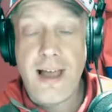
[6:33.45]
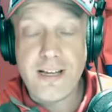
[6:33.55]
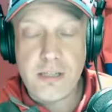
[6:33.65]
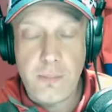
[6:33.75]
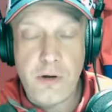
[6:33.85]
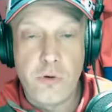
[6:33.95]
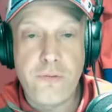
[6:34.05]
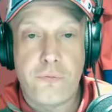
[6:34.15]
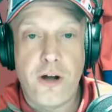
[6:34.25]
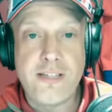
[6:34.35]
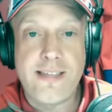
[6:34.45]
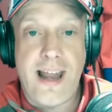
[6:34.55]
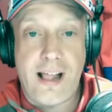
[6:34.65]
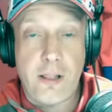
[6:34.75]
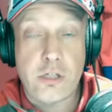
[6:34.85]
I guess let me rephrase
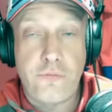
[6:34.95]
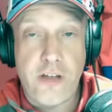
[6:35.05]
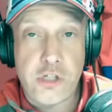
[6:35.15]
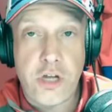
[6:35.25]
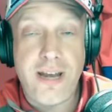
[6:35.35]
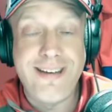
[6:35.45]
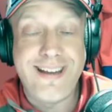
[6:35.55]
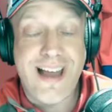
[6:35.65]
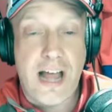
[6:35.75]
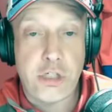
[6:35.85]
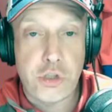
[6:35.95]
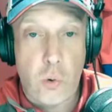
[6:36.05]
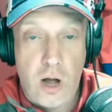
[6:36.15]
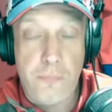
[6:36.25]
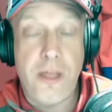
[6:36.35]
that. Alex Ovechkin did not
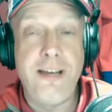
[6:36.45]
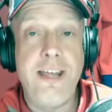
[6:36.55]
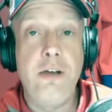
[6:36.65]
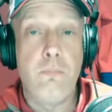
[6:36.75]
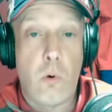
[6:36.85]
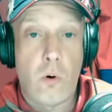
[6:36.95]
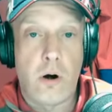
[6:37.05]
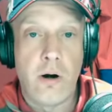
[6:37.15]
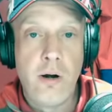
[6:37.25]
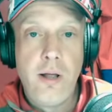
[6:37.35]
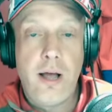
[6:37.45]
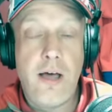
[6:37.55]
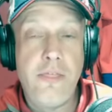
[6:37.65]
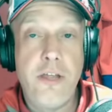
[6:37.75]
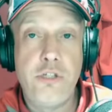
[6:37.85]
show up. They needed more
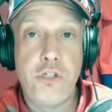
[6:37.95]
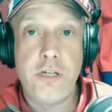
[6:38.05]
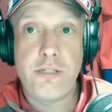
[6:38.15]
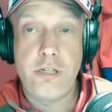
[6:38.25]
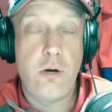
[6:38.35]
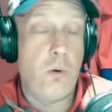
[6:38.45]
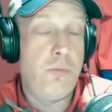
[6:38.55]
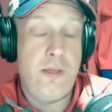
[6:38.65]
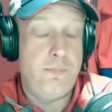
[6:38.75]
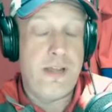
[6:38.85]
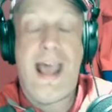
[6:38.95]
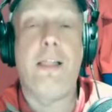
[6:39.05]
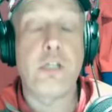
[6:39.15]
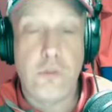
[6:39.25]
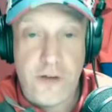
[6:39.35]
than just, you know,
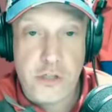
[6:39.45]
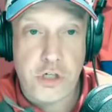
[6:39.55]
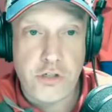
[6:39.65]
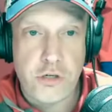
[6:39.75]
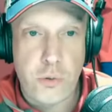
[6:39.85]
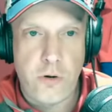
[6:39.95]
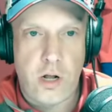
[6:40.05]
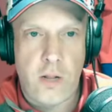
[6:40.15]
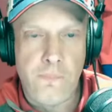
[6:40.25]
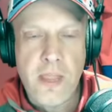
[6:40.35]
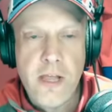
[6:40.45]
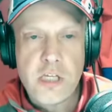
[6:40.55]
Alex Ovechkin to do it all.